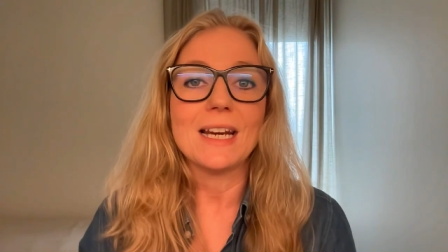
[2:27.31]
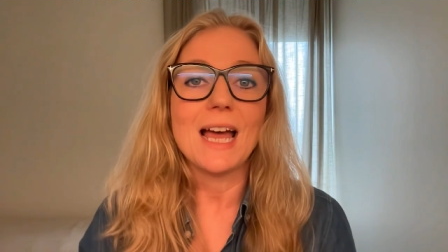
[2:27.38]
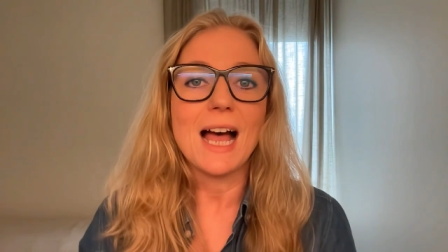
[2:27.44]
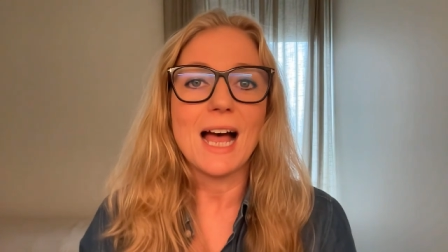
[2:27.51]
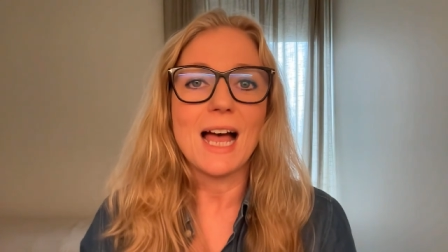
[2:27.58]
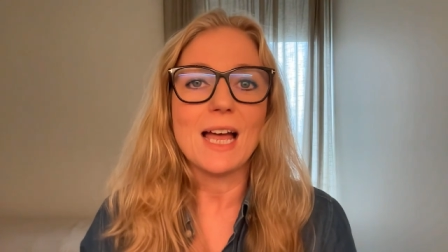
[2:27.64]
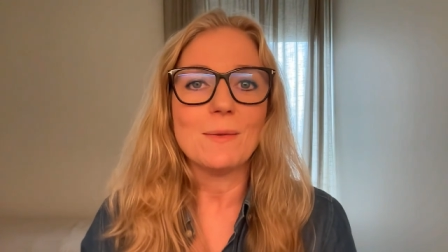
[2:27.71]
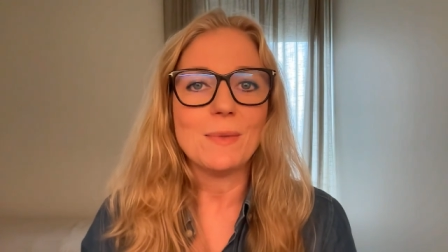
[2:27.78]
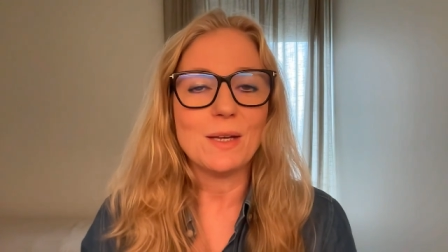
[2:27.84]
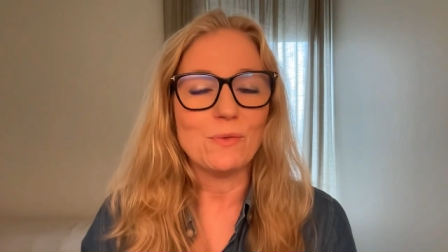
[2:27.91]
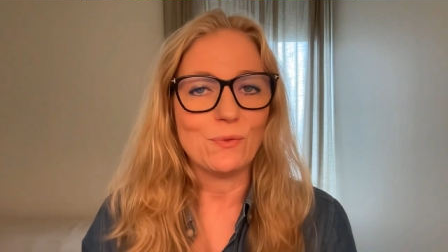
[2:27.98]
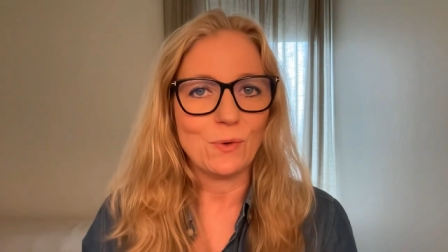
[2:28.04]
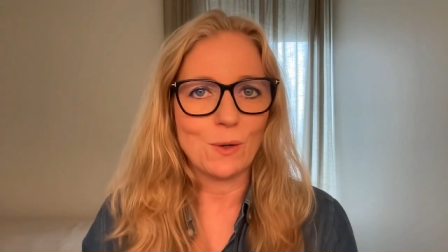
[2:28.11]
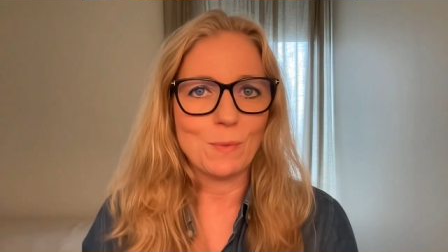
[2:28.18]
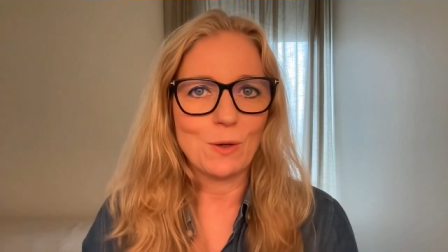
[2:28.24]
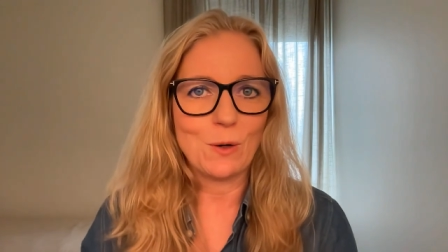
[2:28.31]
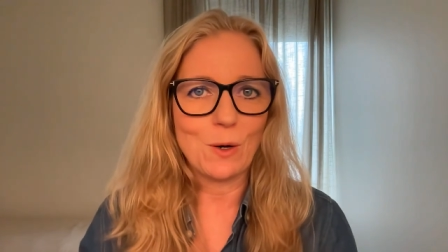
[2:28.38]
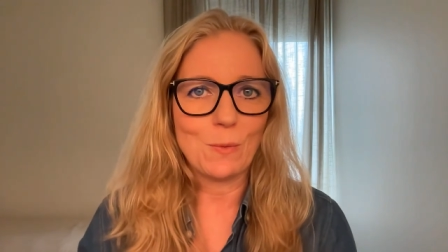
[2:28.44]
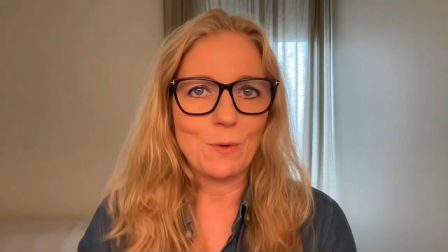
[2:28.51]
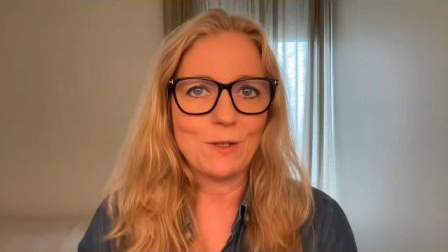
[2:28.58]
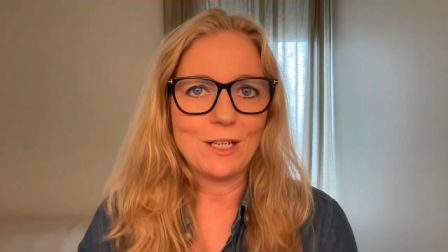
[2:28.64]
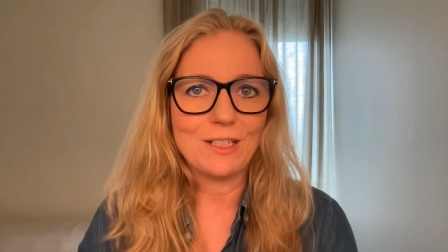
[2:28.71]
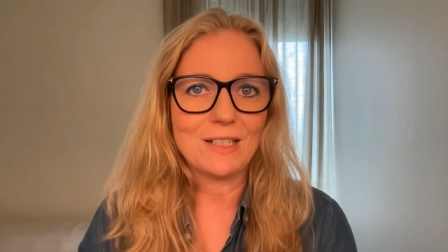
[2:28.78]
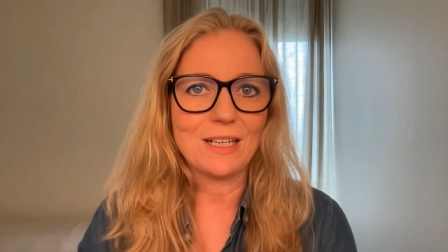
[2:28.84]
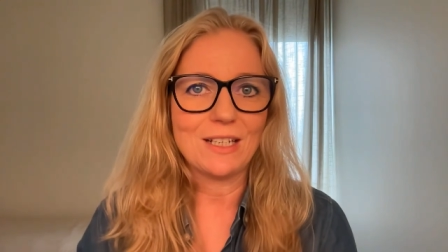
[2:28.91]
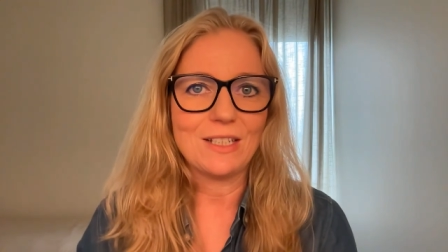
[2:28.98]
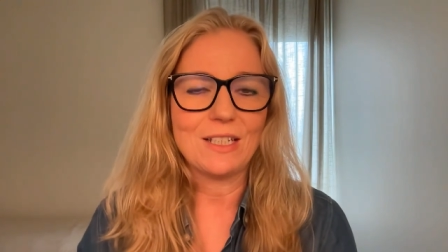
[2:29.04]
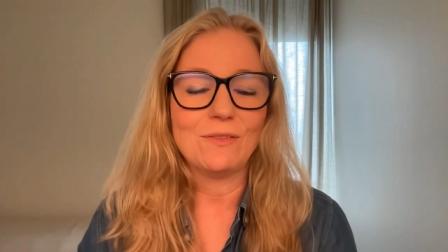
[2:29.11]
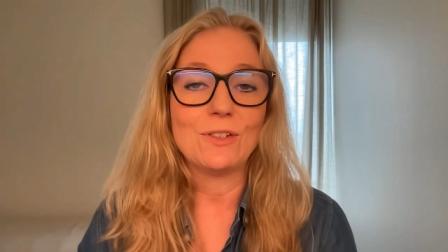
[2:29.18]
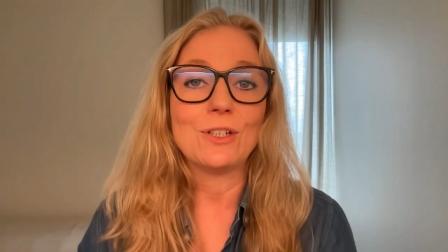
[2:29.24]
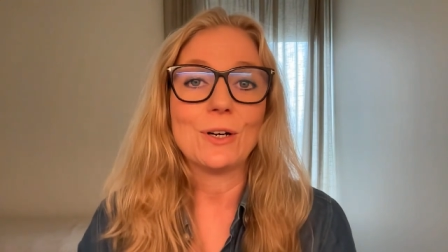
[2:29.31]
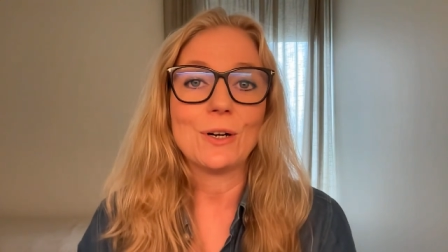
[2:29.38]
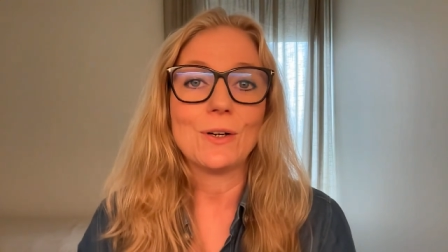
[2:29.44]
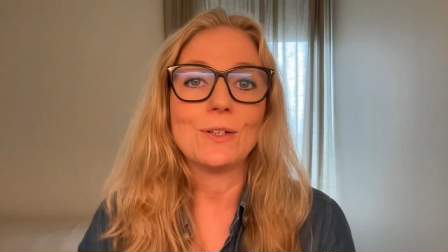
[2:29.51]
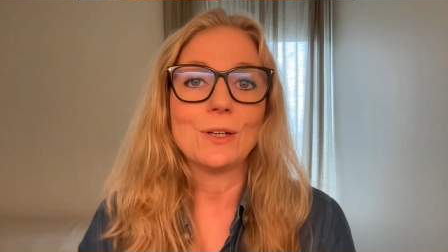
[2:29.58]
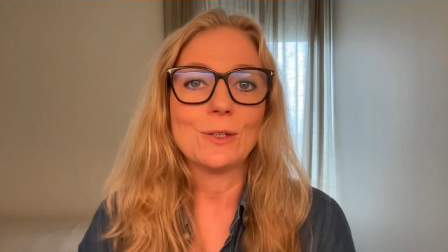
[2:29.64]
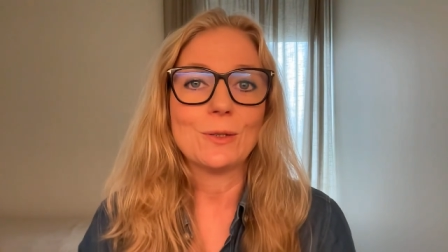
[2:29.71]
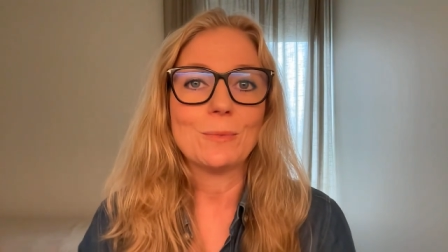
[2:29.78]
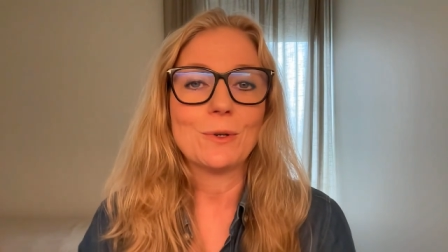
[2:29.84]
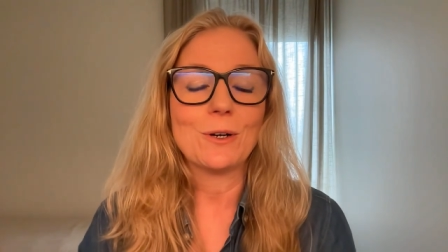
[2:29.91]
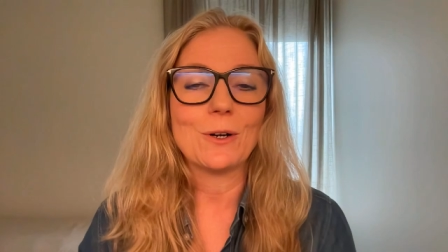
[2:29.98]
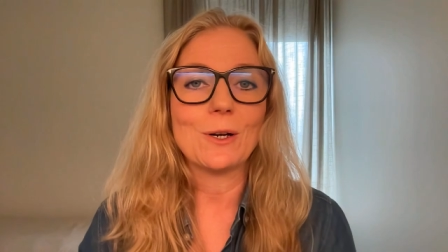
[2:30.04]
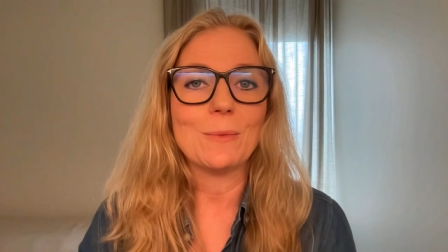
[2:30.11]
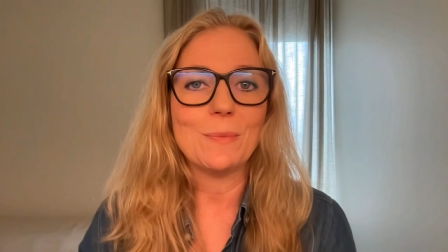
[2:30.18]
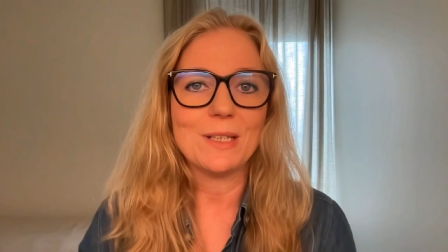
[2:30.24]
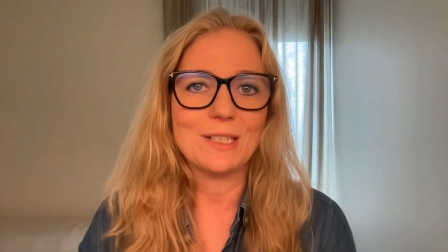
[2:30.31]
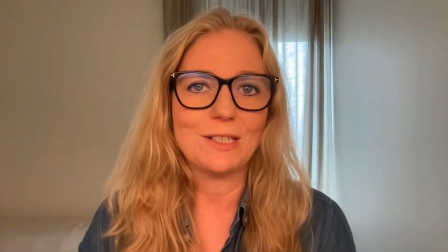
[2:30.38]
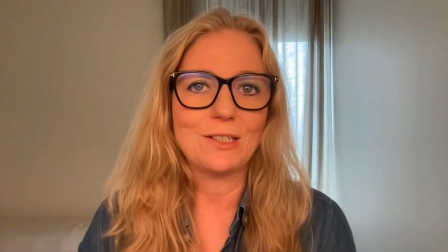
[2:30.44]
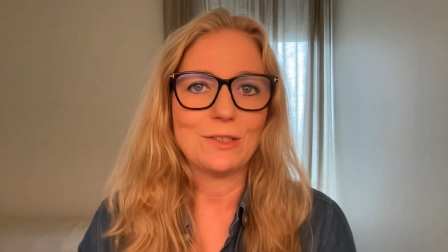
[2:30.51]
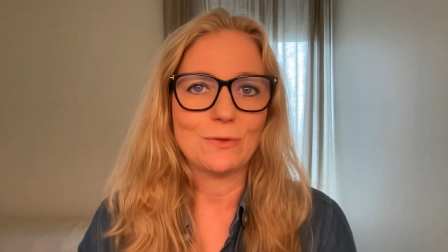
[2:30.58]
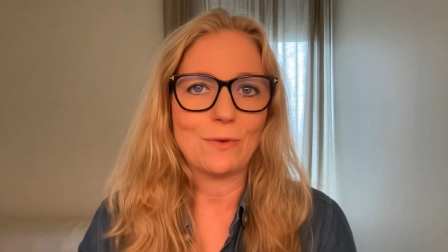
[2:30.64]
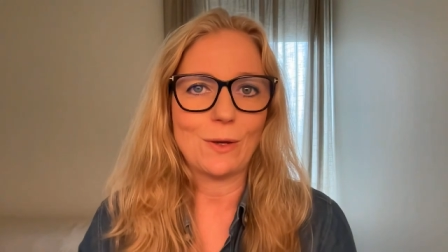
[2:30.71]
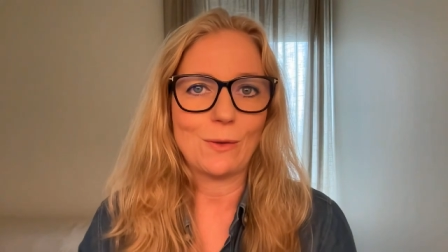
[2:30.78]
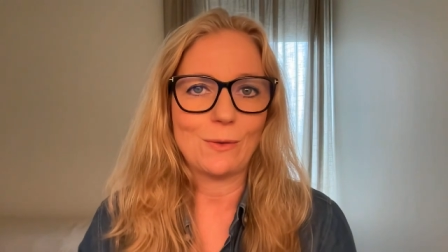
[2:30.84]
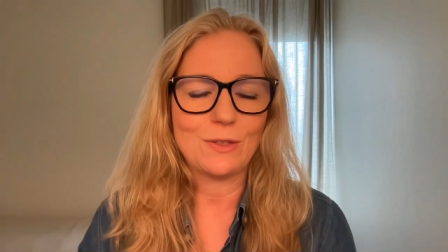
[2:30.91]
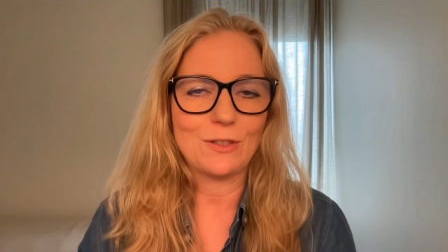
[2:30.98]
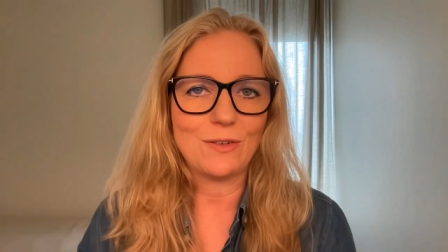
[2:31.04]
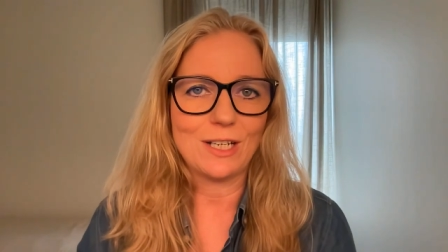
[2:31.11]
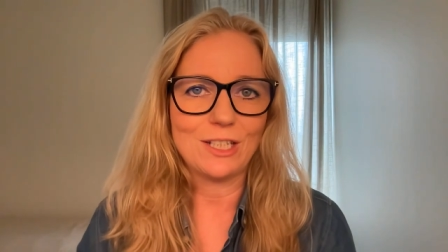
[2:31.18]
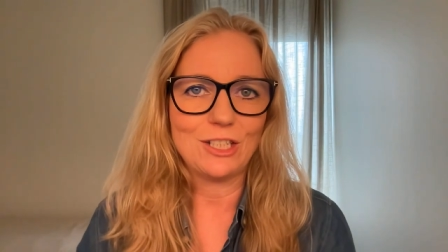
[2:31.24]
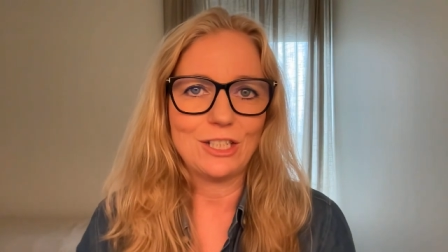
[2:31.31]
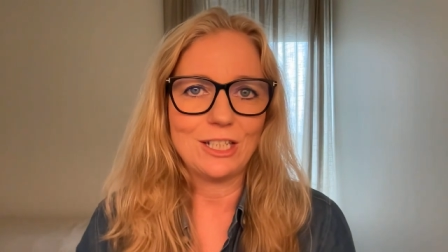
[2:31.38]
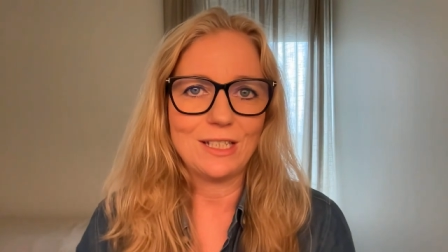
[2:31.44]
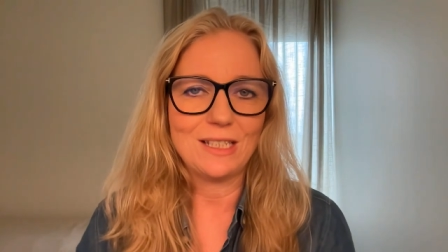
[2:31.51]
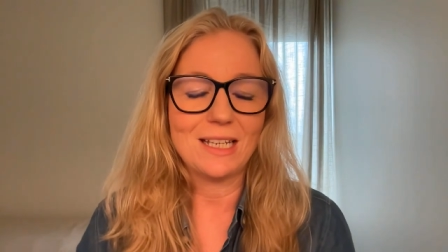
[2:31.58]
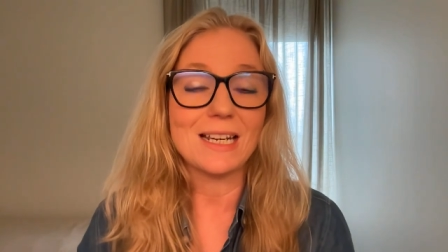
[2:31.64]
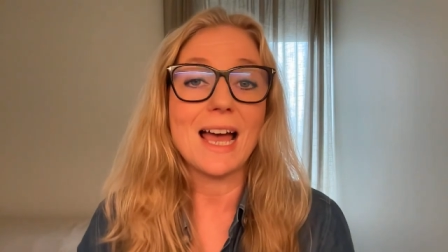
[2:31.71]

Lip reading: and I'm a former corporate executive turned entrepreneur and business growth strategist.